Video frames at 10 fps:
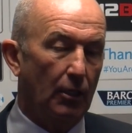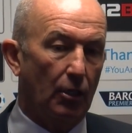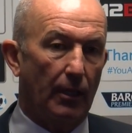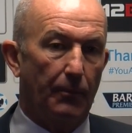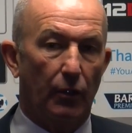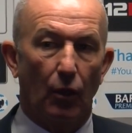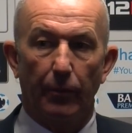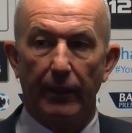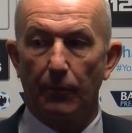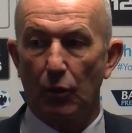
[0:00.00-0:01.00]
You know, they might
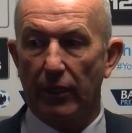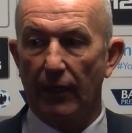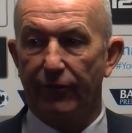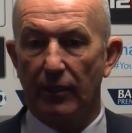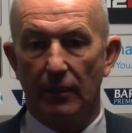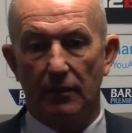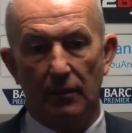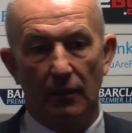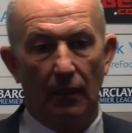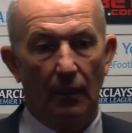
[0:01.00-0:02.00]
not be the most gifted,
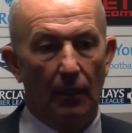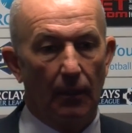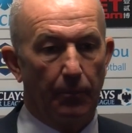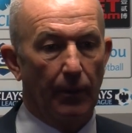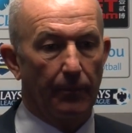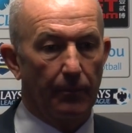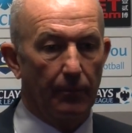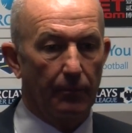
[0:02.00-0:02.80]
but,